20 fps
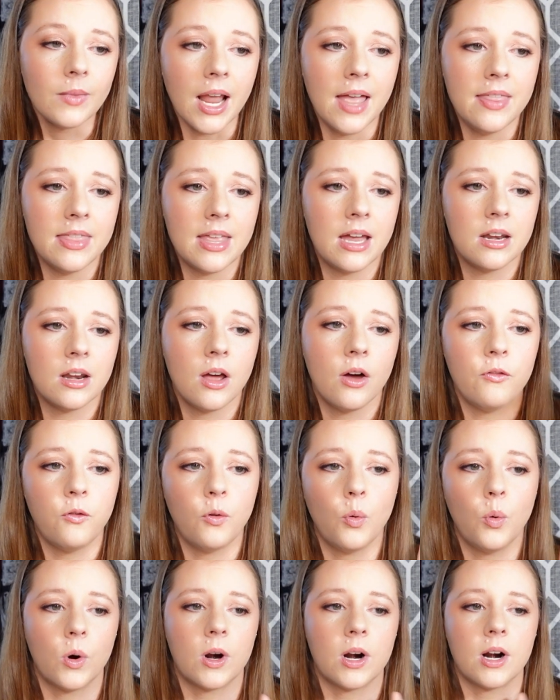And then
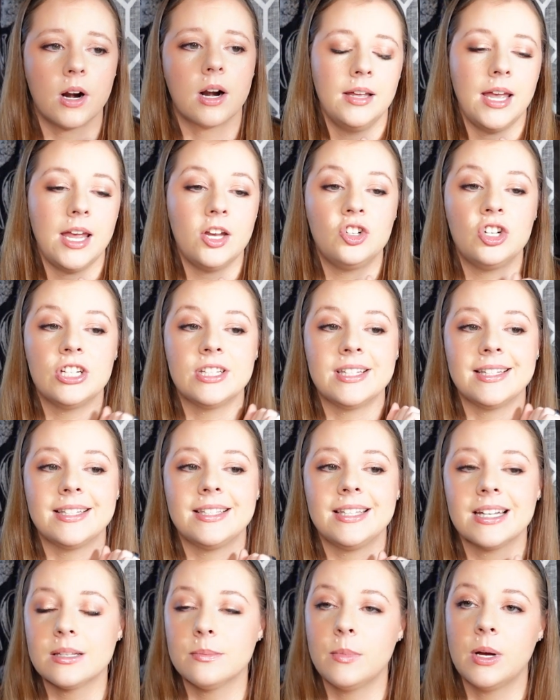for ages
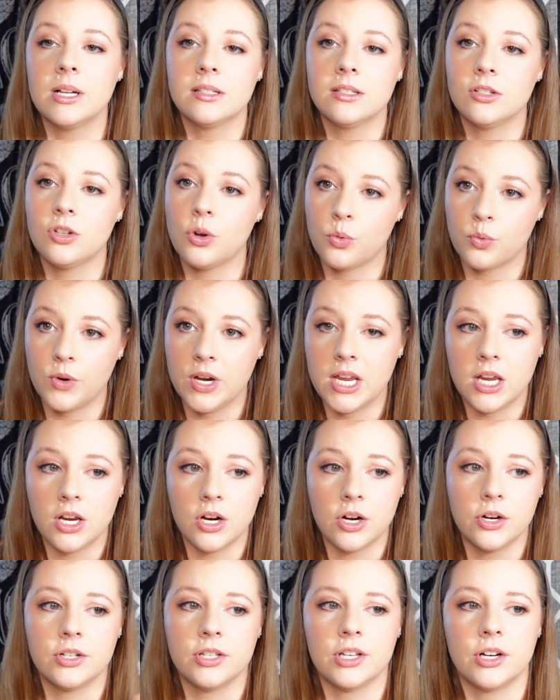6 months to 3
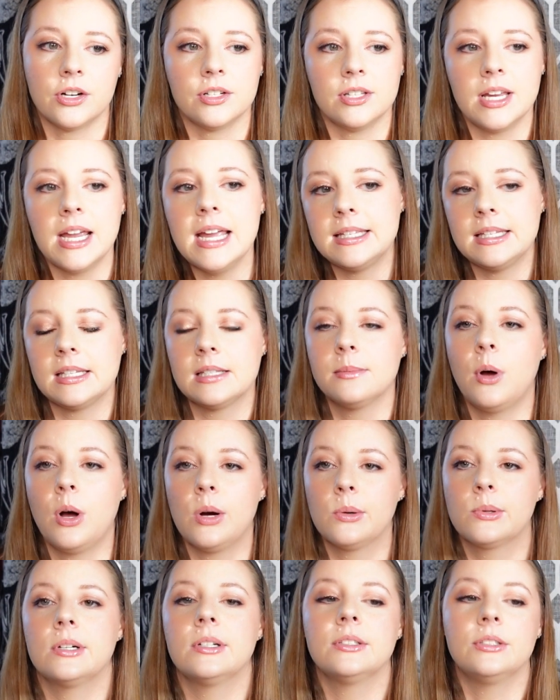years, there's It's a
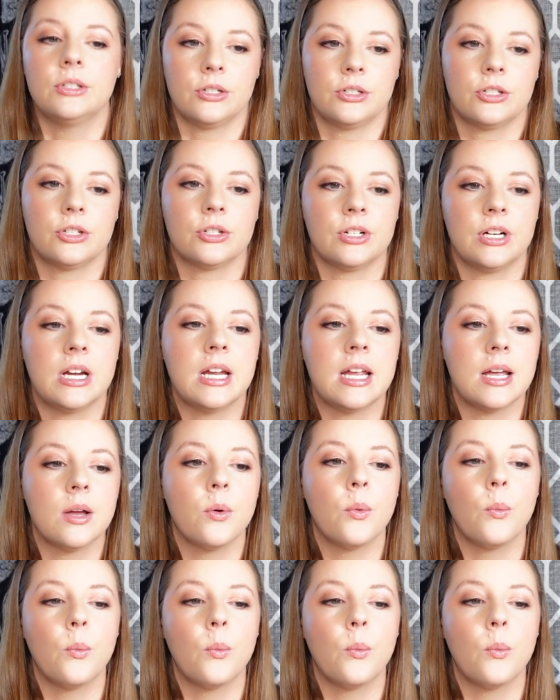Small World Nursery,